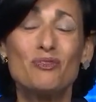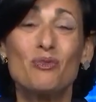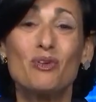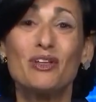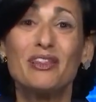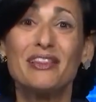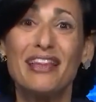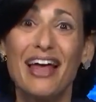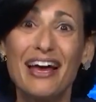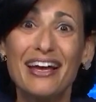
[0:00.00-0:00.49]
We're
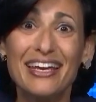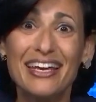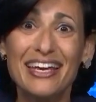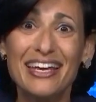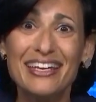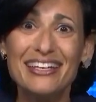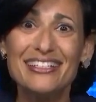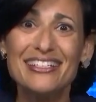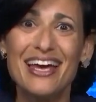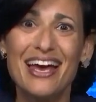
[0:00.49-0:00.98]

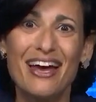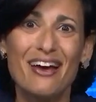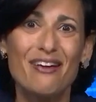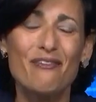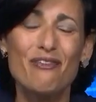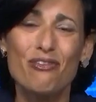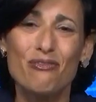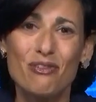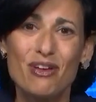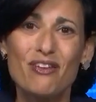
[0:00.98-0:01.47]
lucky to have
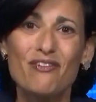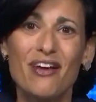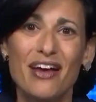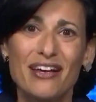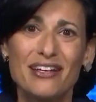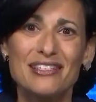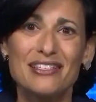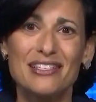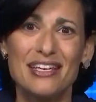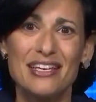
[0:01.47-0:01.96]
three
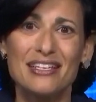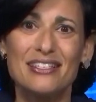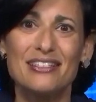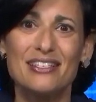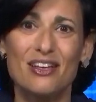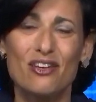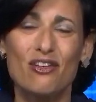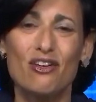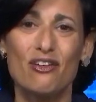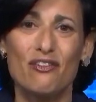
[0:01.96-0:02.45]
vaccines
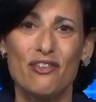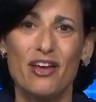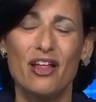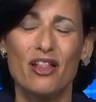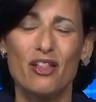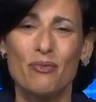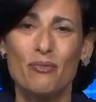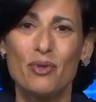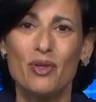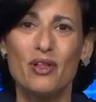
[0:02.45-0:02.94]
that are
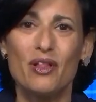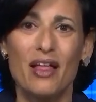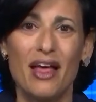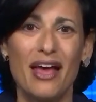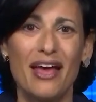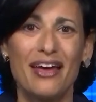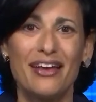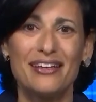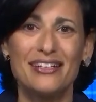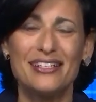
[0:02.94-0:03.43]
available
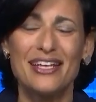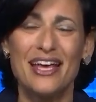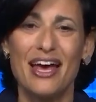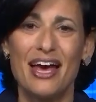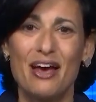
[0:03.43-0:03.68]
and